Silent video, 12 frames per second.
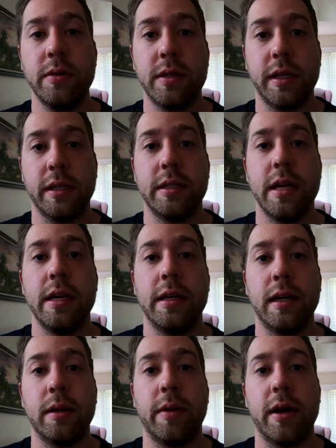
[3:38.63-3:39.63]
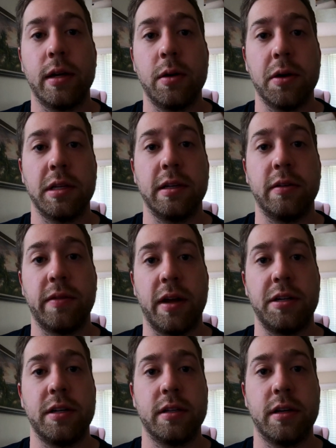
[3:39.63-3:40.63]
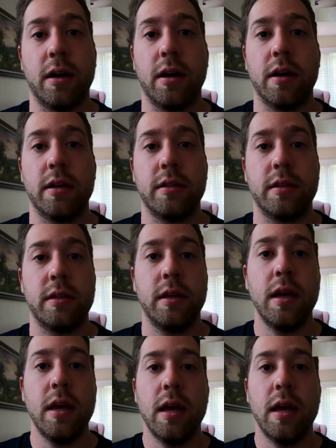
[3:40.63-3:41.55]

16 gigabyte Corsair Vengeance cards.